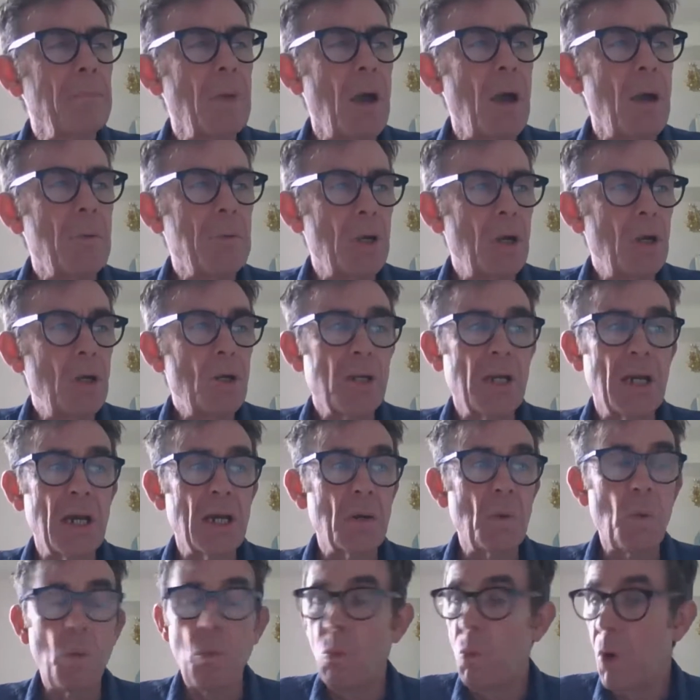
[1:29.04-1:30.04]
I'm going to look
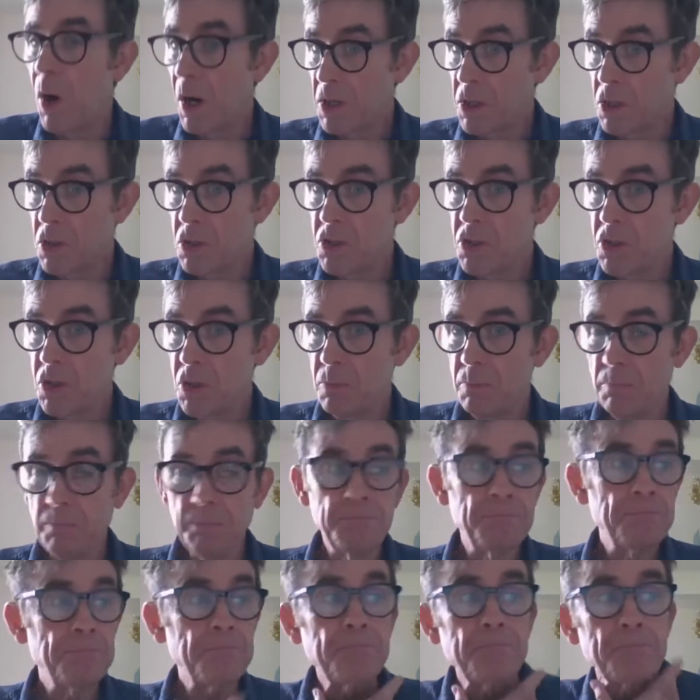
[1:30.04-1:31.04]
at why use
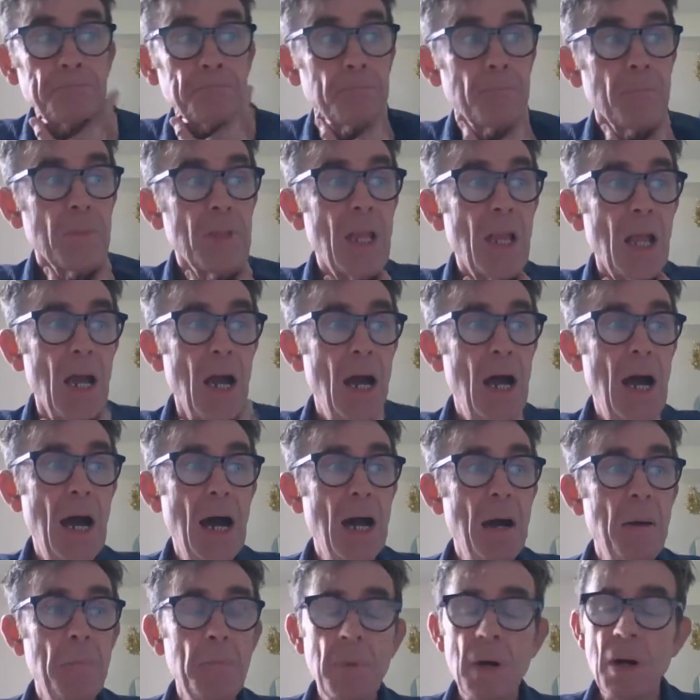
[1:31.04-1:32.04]
Zoom.
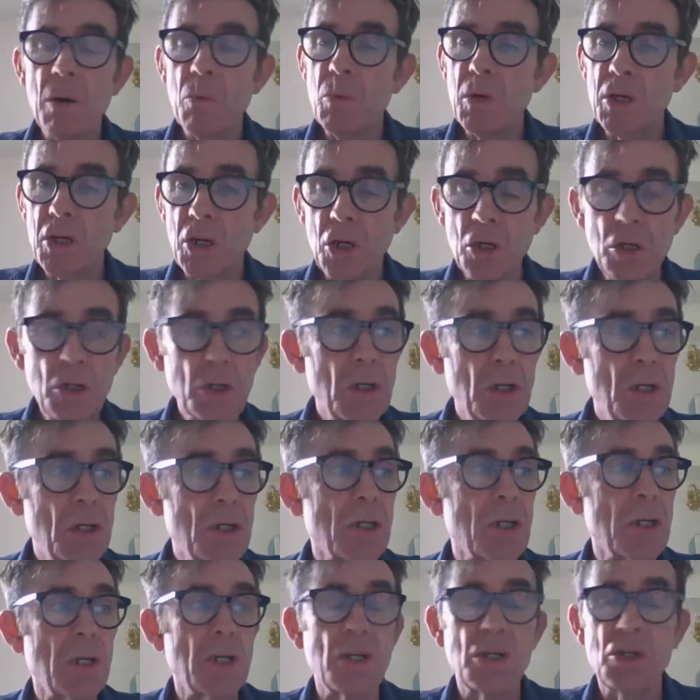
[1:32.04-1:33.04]
We're going to look at
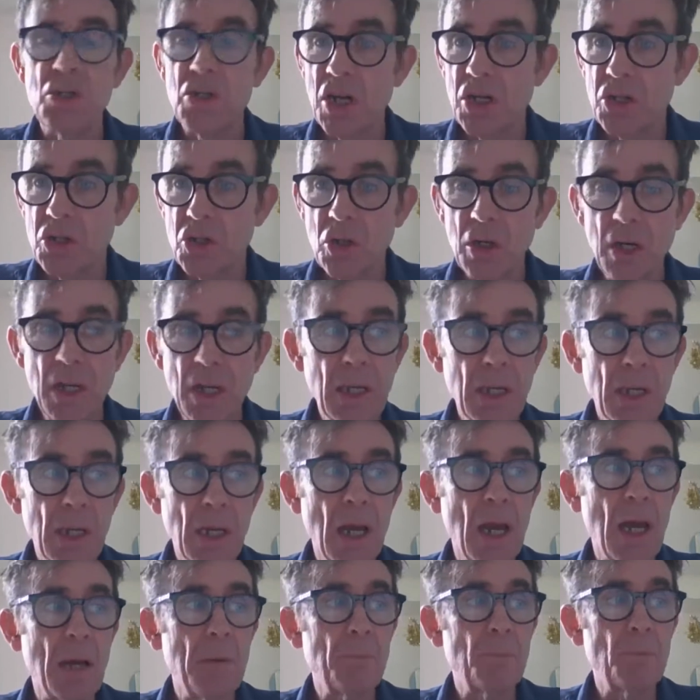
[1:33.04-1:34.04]

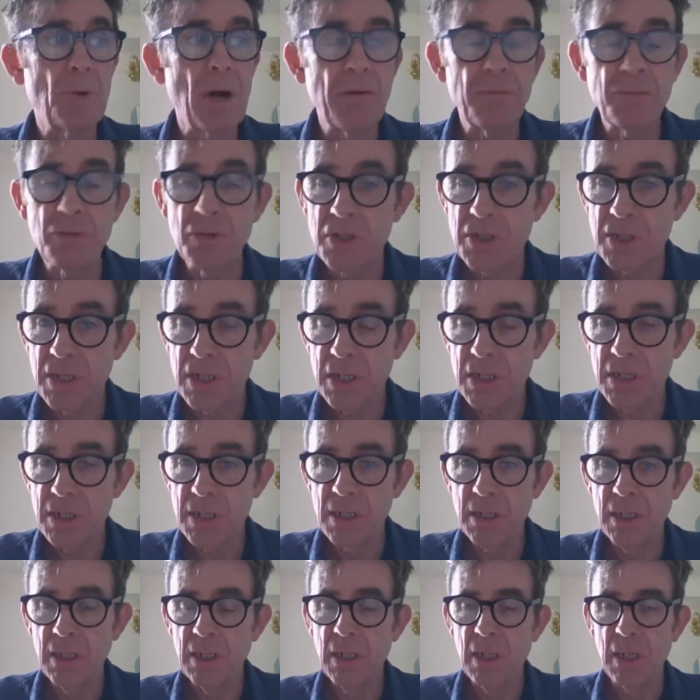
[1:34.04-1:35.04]
scheduling and
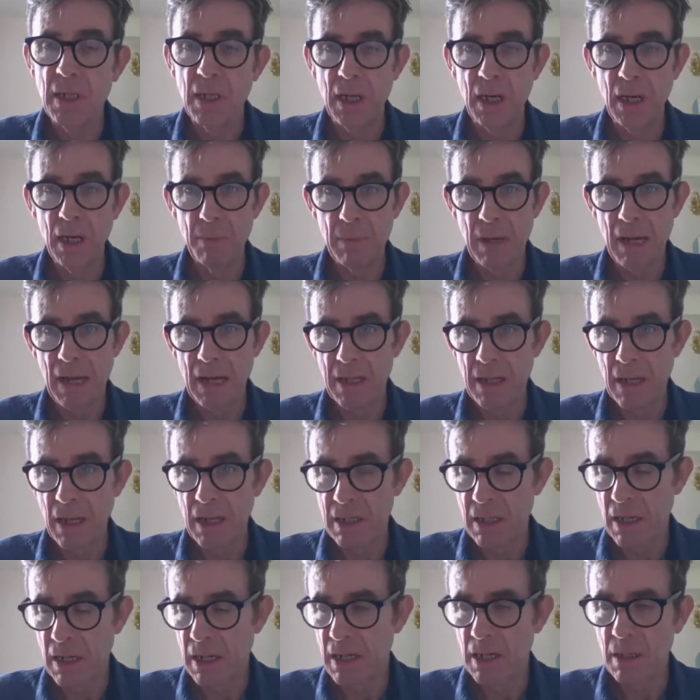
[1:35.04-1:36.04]
preferences,
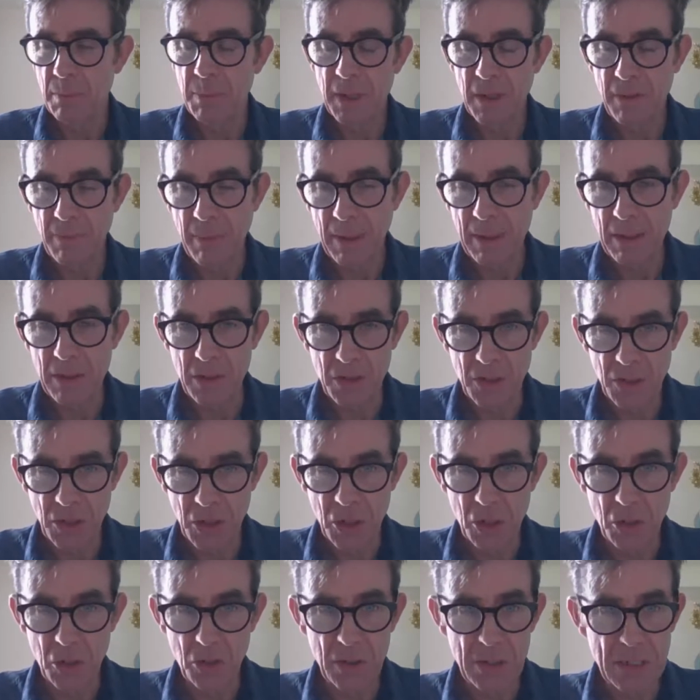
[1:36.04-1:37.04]
and a little bit about
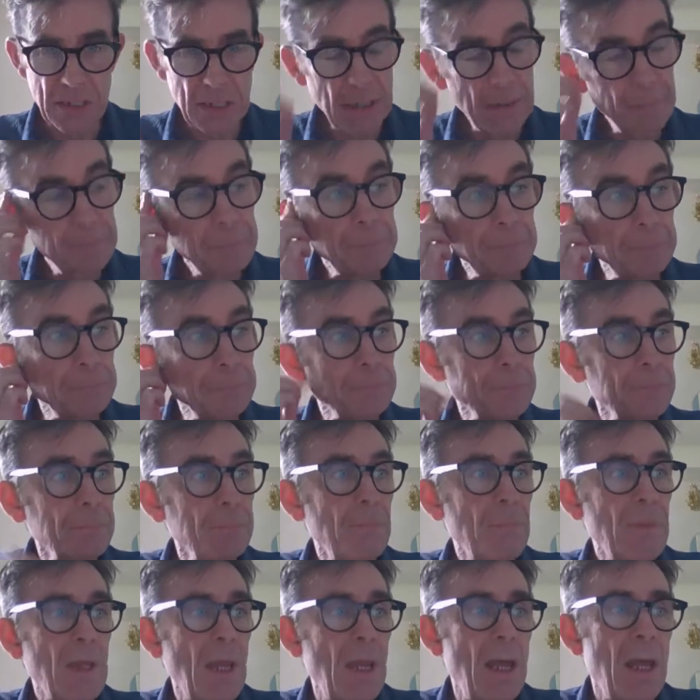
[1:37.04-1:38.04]
security.
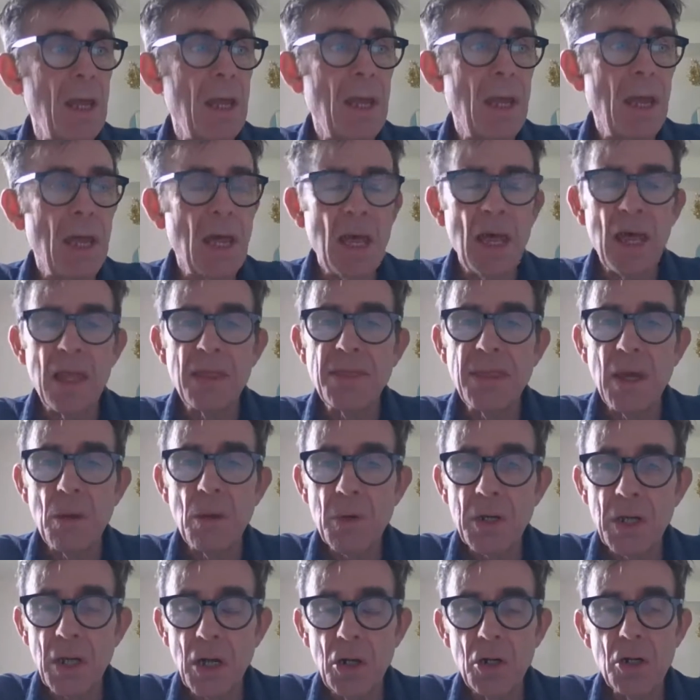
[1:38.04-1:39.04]
Then
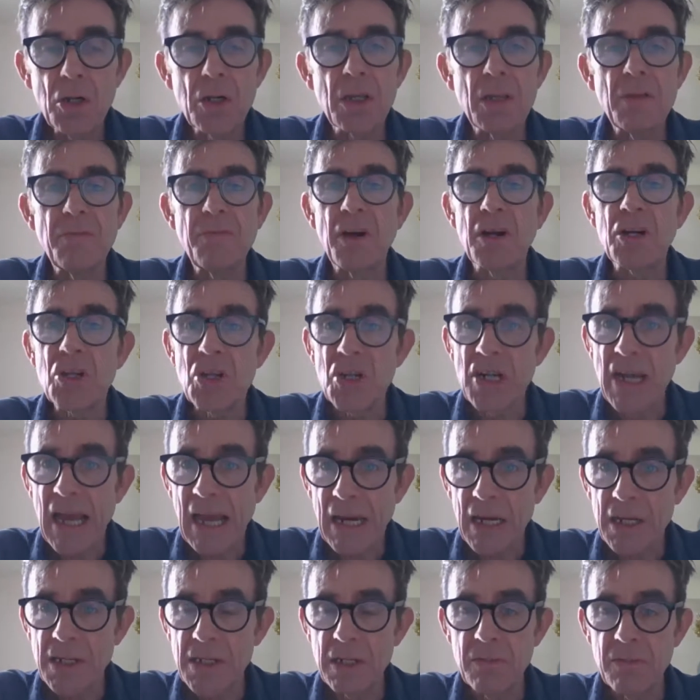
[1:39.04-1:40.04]
we're going to look at the
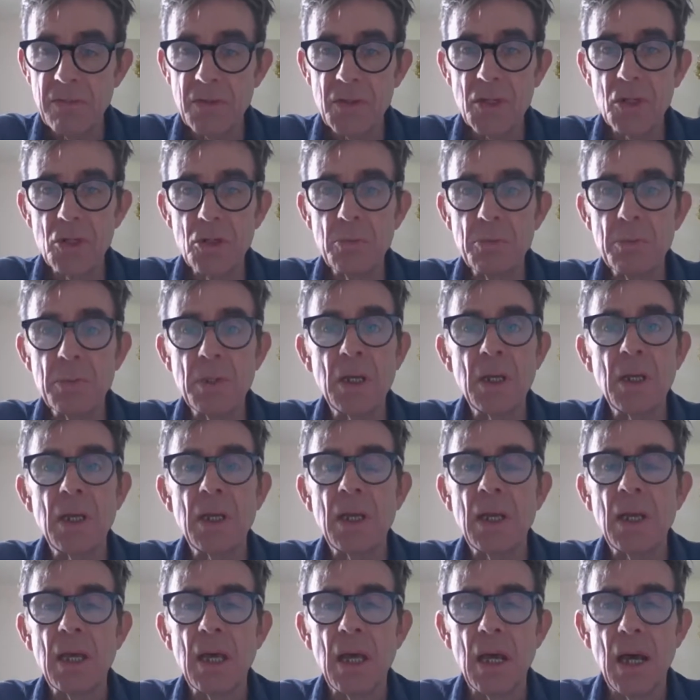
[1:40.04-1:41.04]
functionality of Zoom,
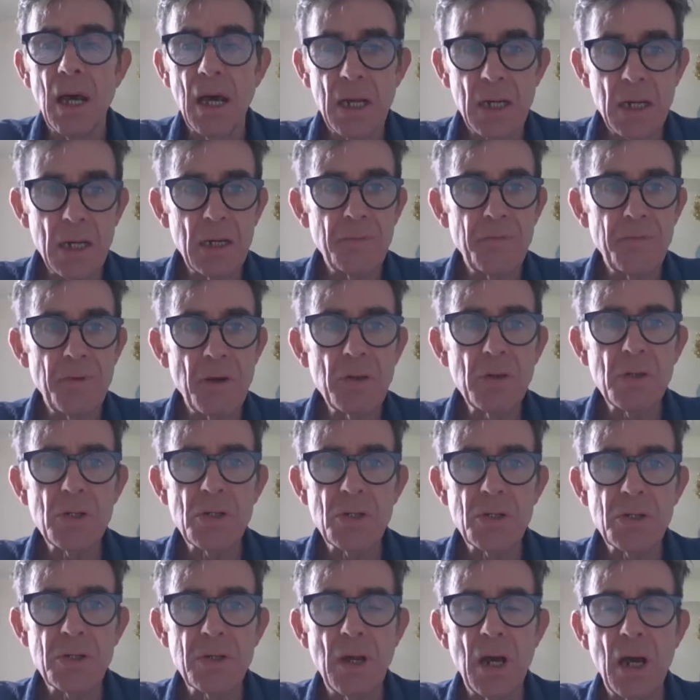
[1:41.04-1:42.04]
and I'm going to
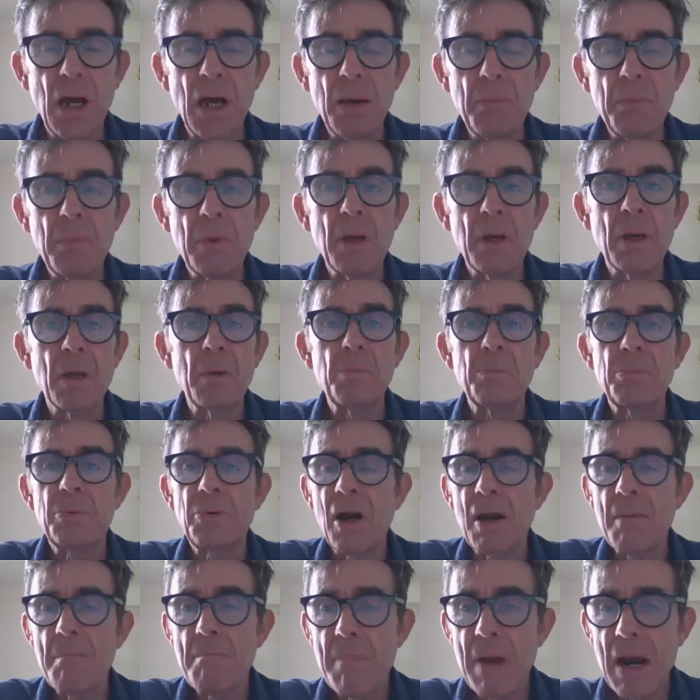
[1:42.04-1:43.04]
focus
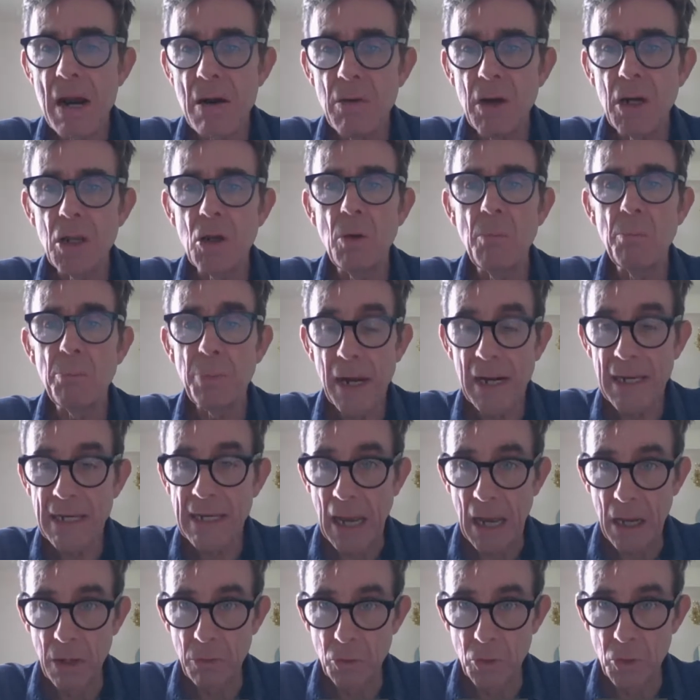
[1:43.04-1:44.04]
primarily on
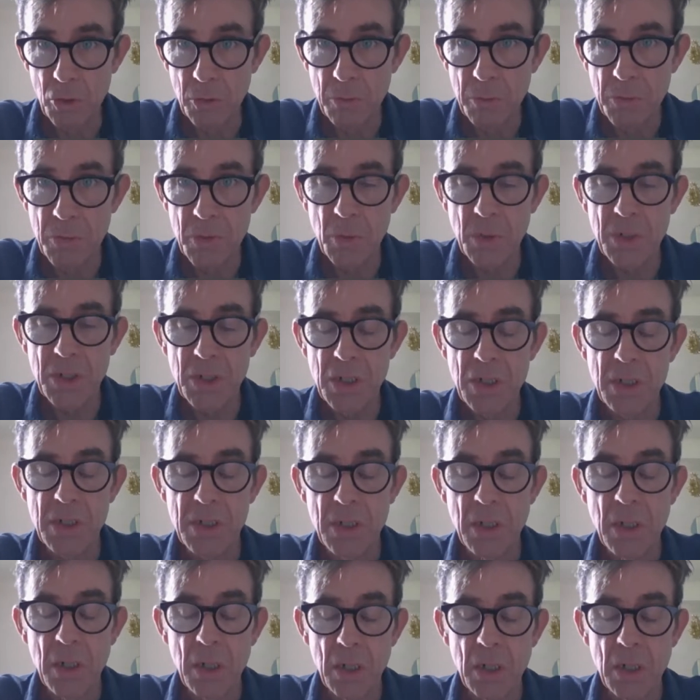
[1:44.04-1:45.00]
breakout rooms, which is